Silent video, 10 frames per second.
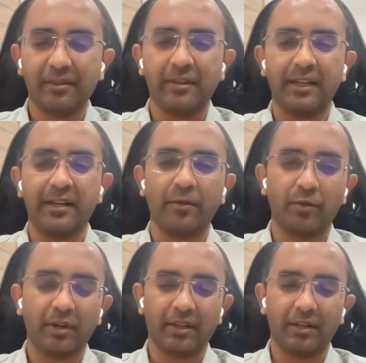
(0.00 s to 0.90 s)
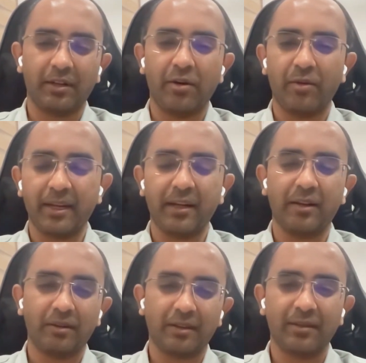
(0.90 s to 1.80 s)
related work in order to make it
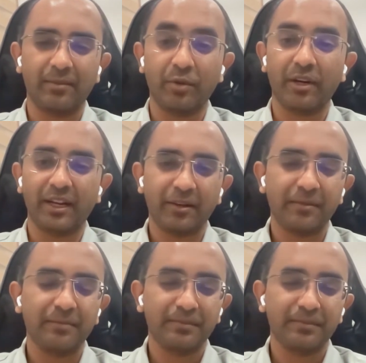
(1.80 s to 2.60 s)
look more native.